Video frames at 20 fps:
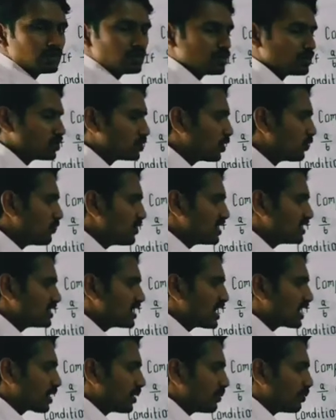So we
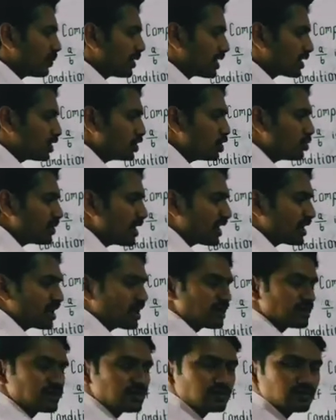shall compare the
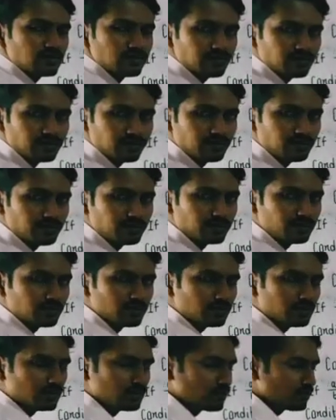numerators.
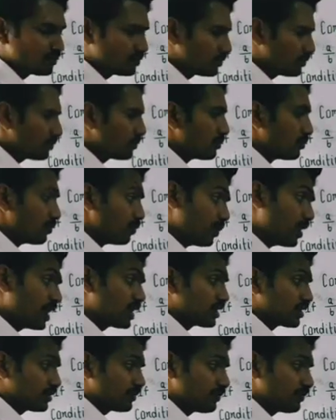
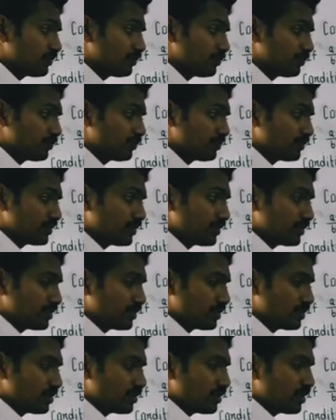But
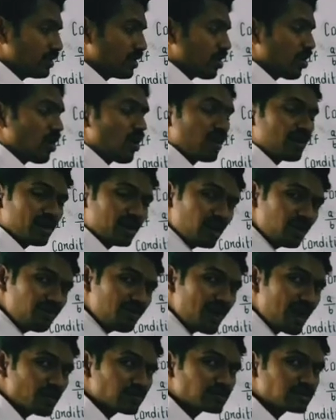already we
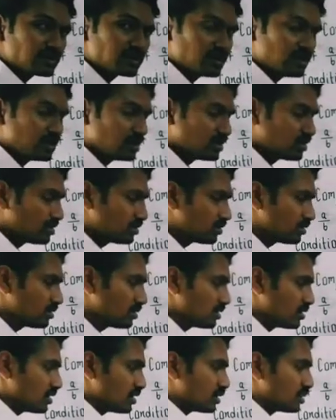have seen
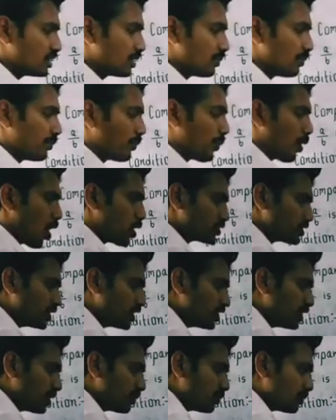the
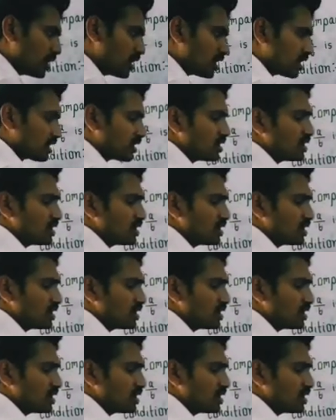positive number